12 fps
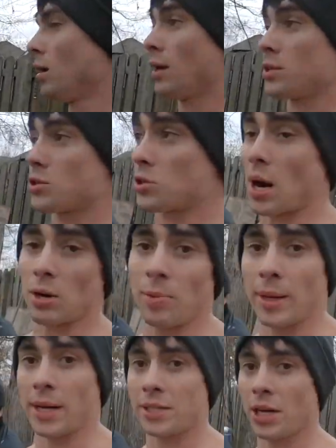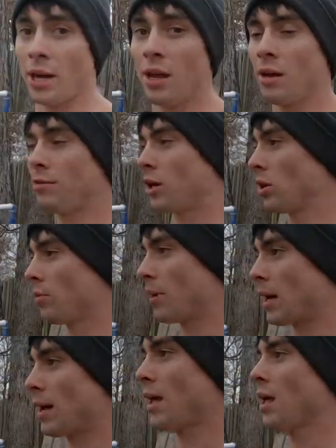his straddle planche followed
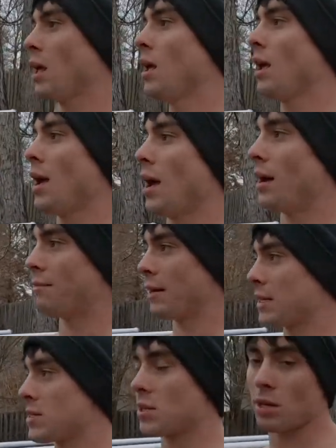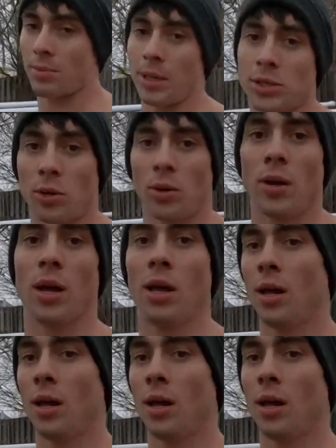by advanced tuck planche hold.